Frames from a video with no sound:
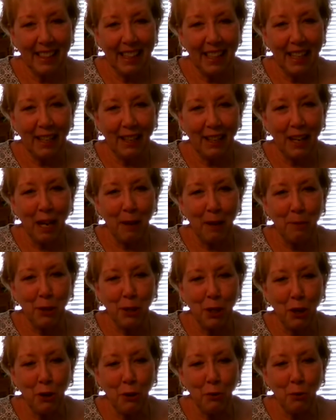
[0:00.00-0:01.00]
yeah, and I'm
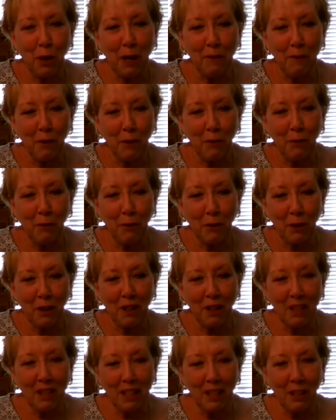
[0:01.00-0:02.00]
so grateful
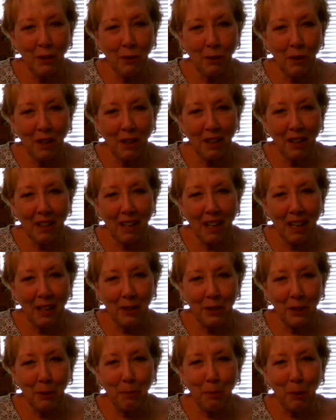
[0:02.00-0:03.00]
for your
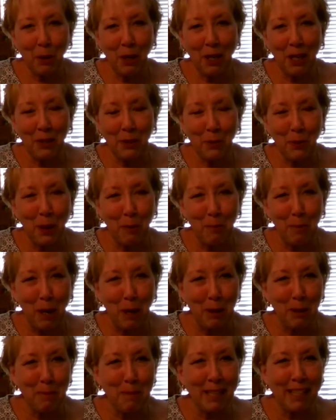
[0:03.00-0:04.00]
support as well,
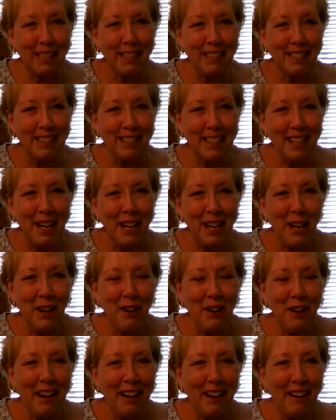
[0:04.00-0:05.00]
Barney, because
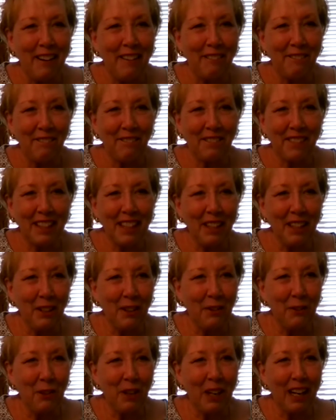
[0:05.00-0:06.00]

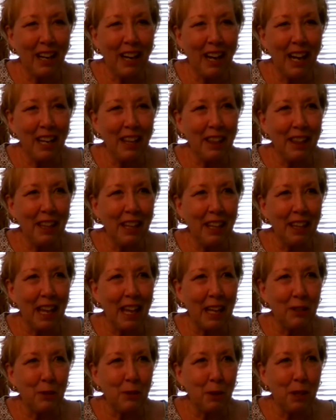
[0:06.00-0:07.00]
I think
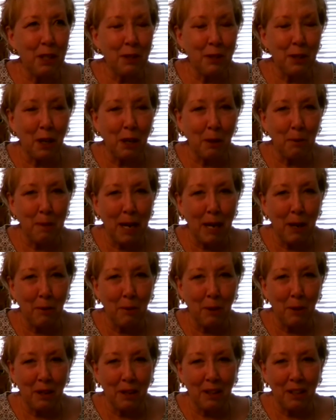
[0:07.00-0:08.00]
that's what it's all about.
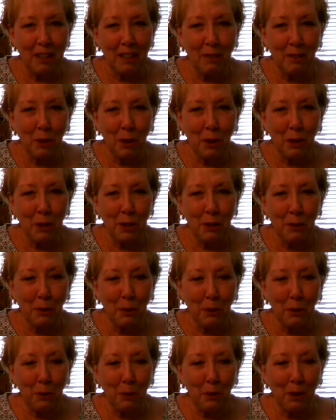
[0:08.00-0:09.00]
We're
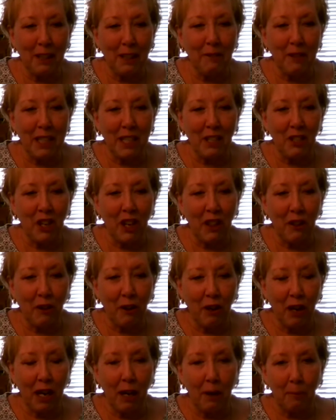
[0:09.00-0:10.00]
to lift each other
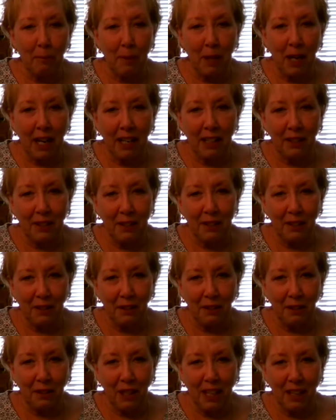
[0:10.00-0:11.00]
up, not
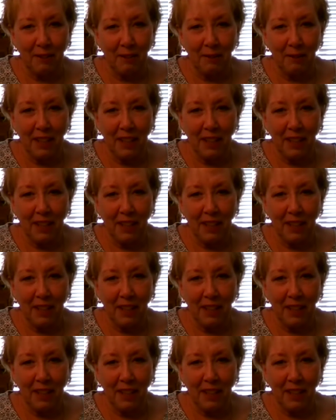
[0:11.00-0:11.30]
to